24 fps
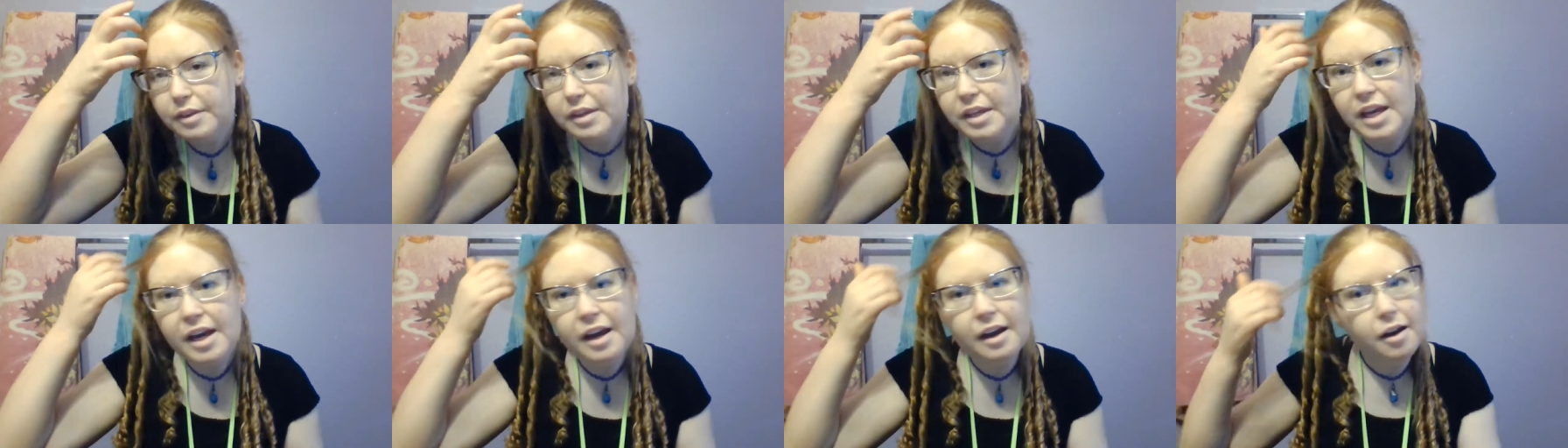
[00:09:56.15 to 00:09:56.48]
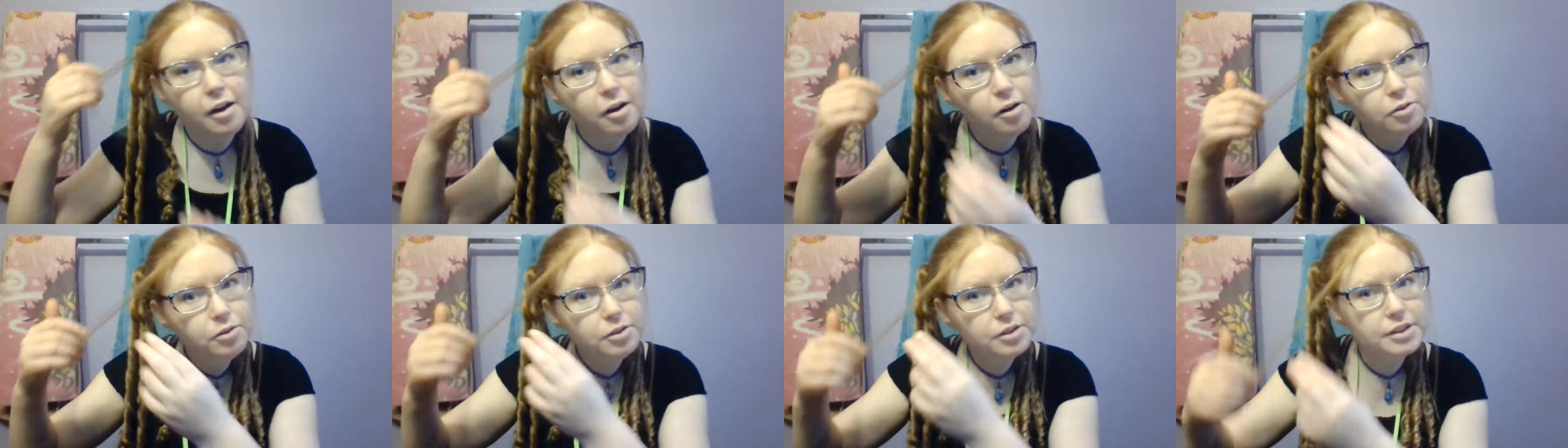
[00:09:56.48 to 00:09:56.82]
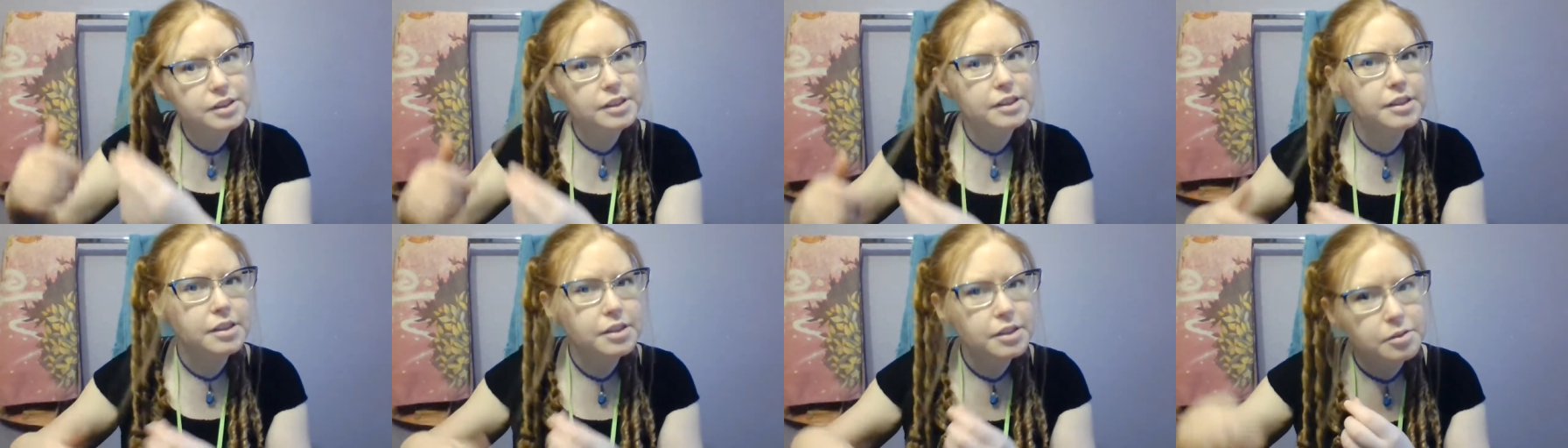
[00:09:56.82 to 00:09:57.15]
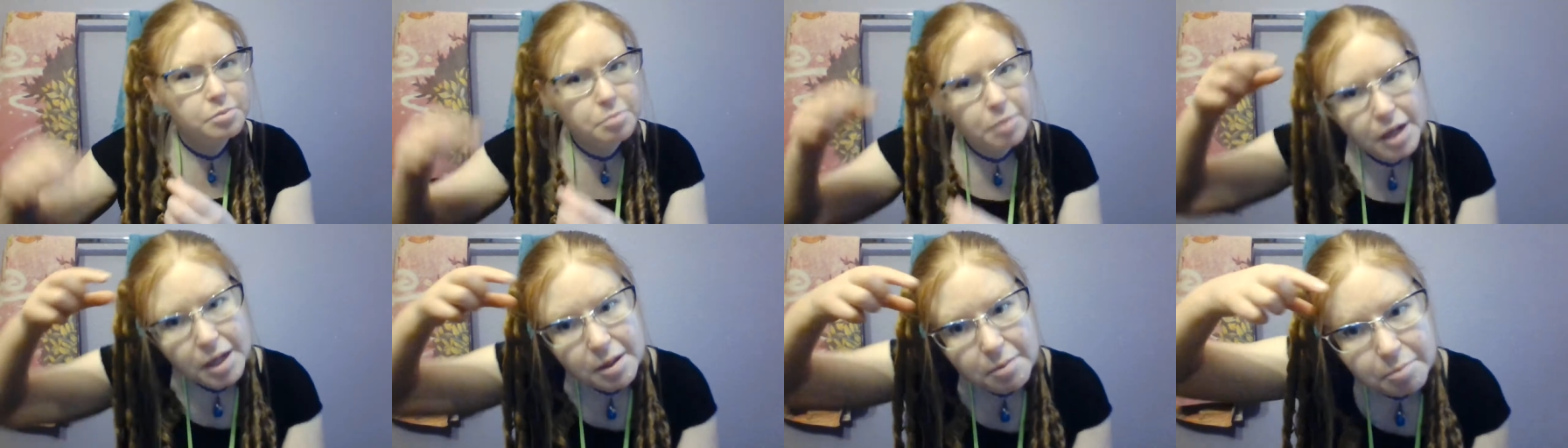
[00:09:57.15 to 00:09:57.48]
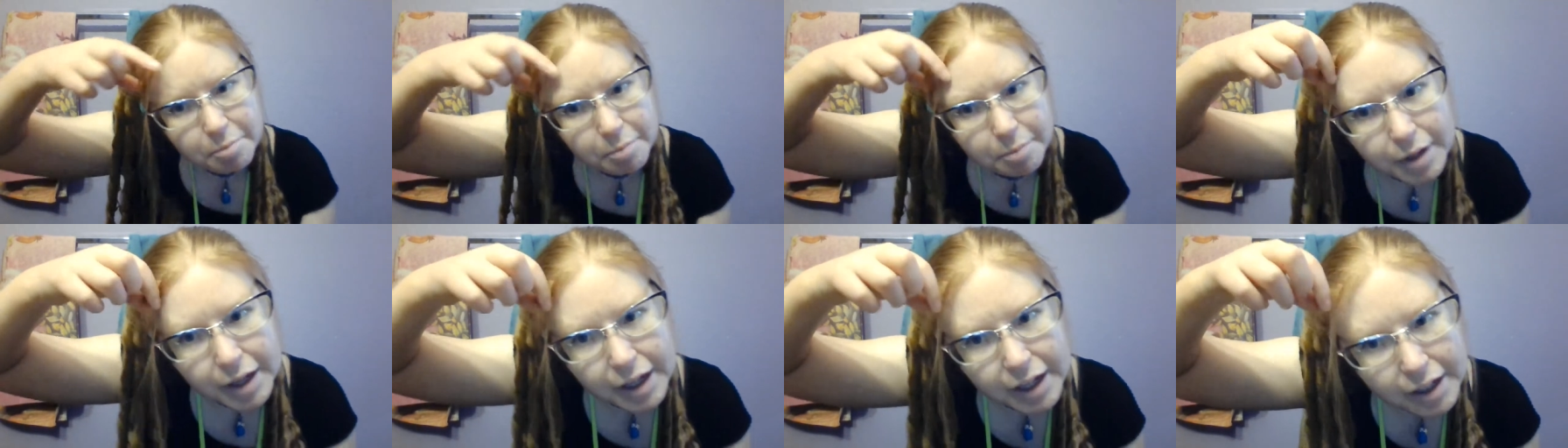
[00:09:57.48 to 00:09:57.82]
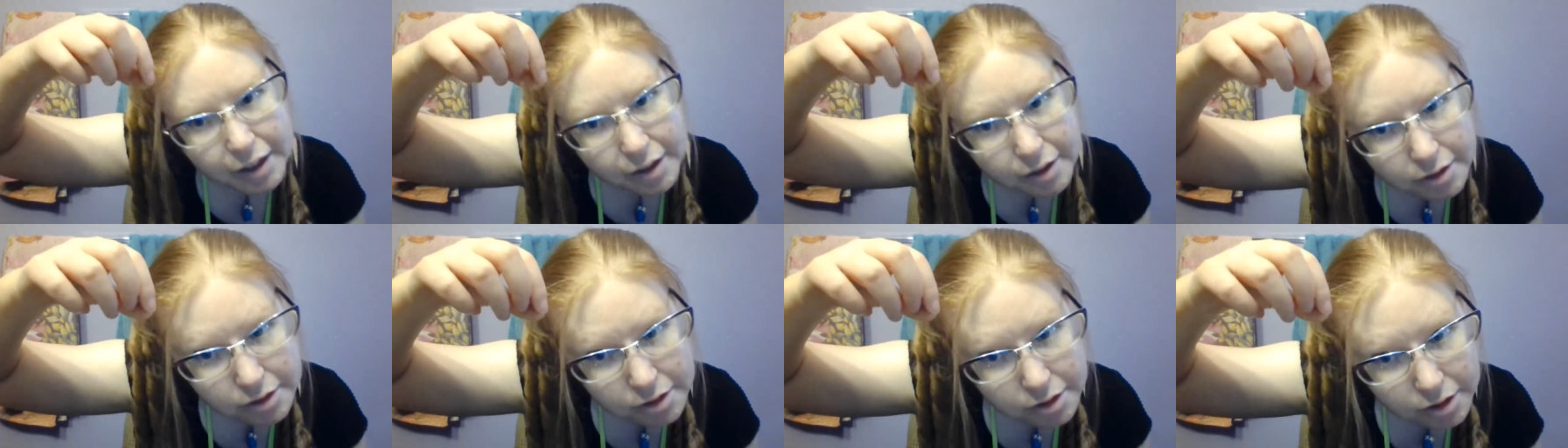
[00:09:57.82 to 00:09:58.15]
now, since my
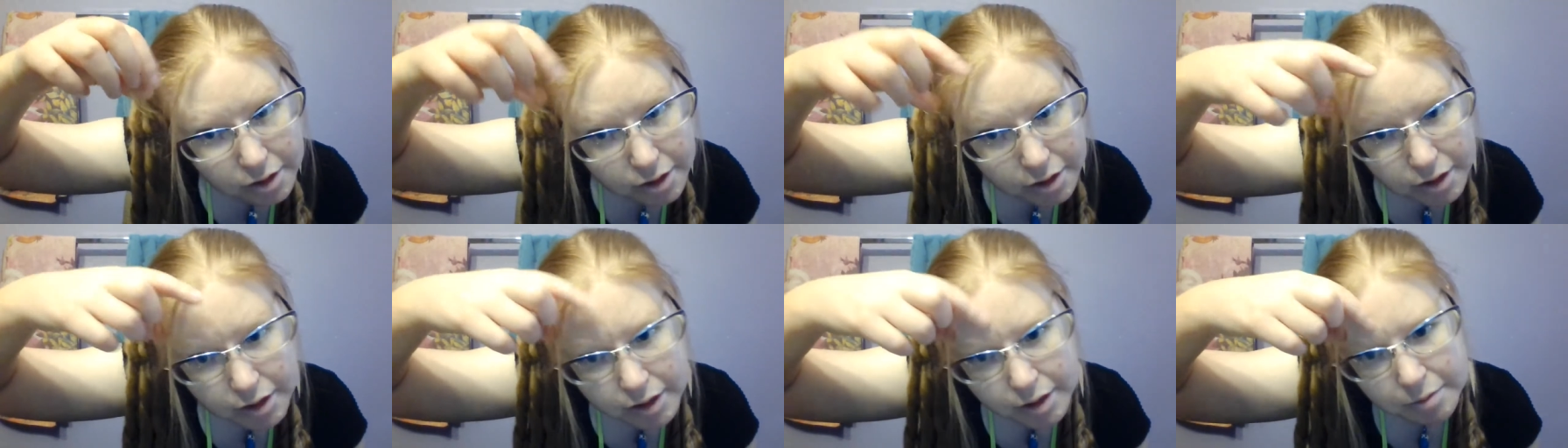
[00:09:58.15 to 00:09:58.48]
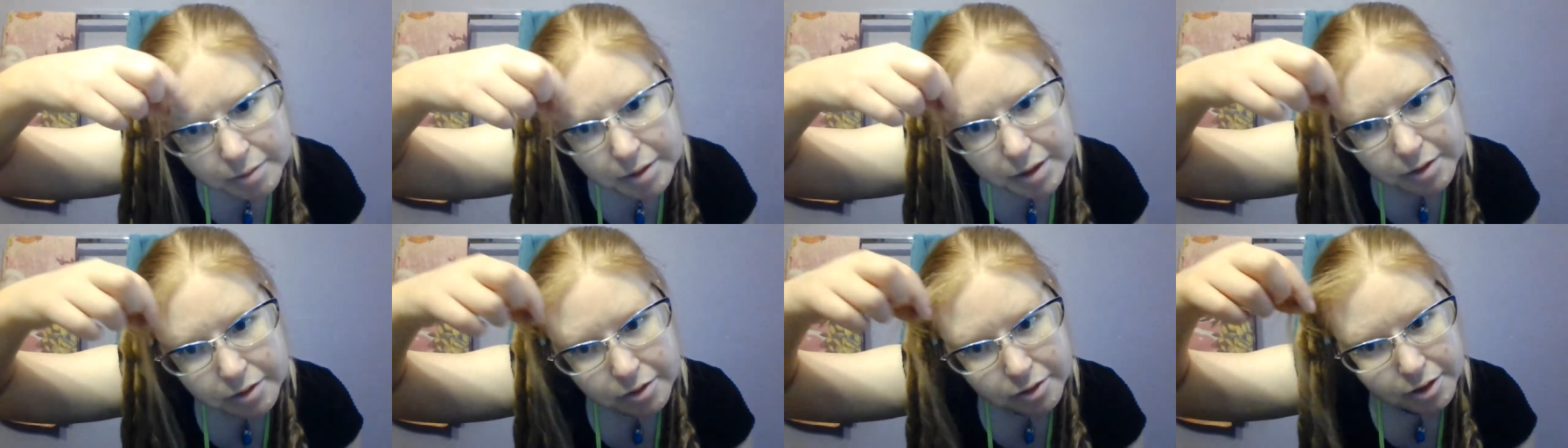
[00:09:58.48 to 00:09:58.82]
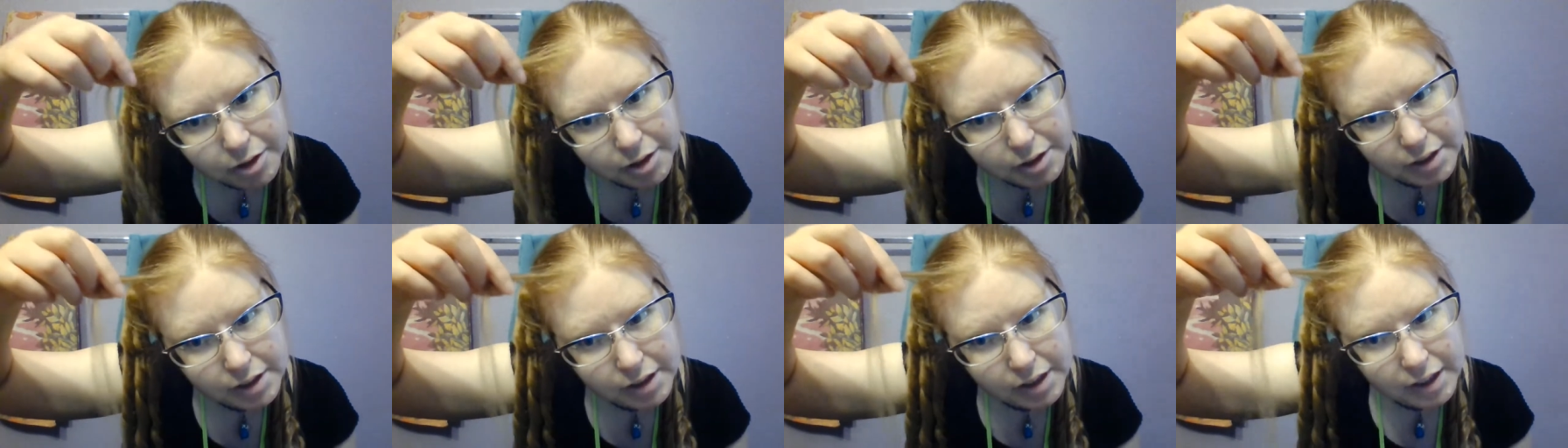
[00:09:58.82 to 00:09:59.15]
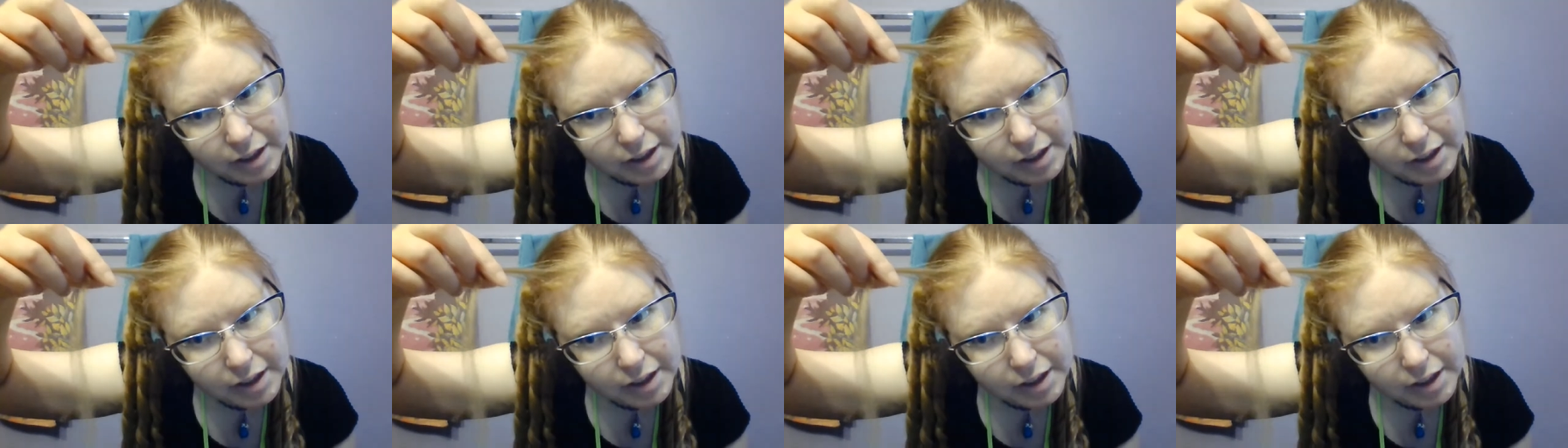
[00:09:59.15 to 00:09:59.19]
bangs are a little bit frizzy,